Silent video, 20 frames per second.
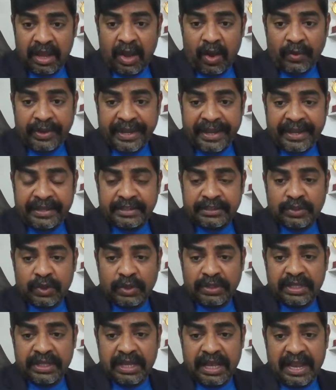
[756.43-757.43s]
Okay,
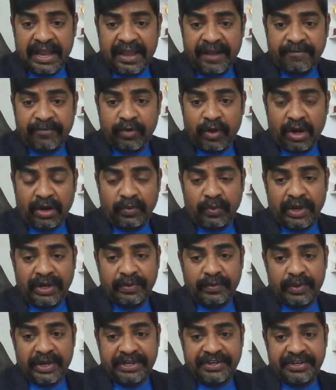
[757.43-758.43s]
so I have got
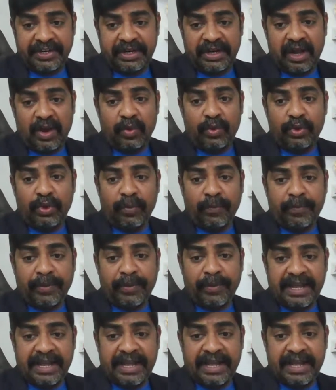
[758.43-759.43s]
one question. How do you
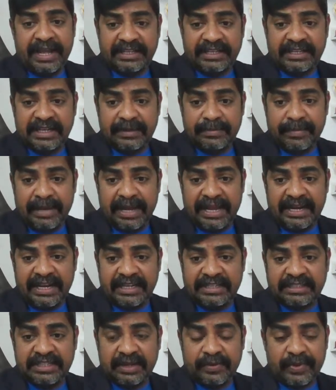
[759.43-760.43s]
prioritize and
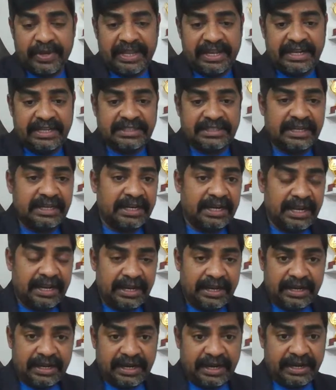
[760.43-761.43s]
manage the queries in
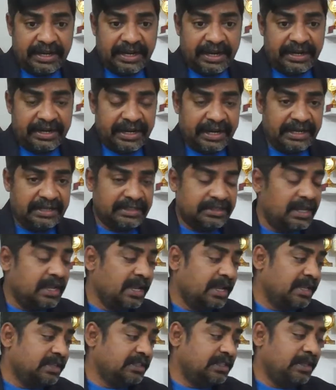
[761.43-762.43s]
clinical trials?
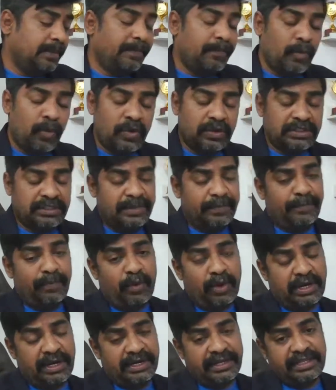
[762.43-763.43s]
See, the most
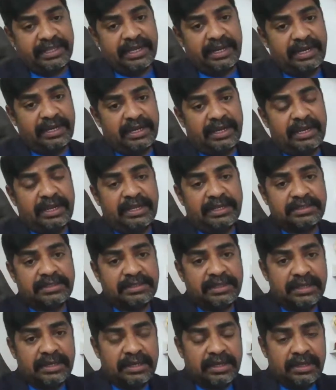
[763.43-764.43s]
important thing is
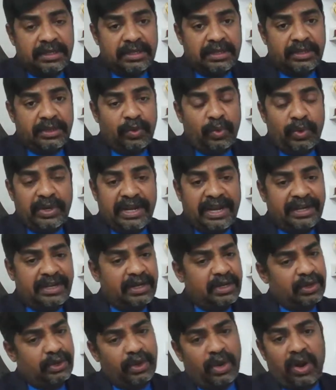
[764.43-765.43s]
you
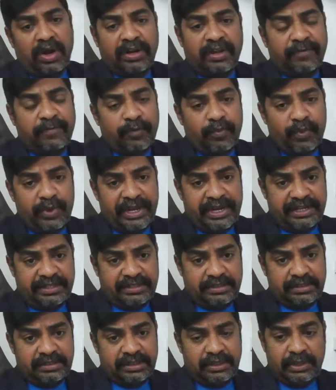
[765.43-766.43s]
get lot of
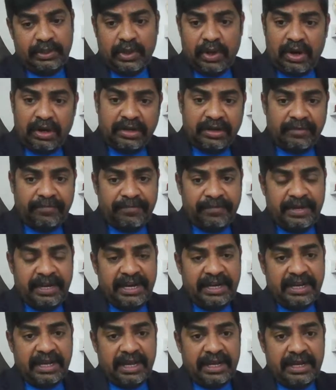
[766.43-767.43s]
queries, lot of
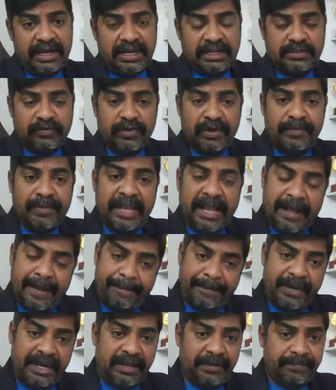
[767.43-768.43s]
data errors will be
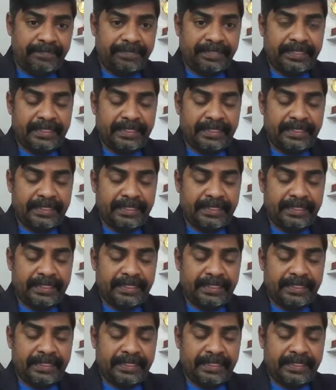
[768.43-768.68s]
happening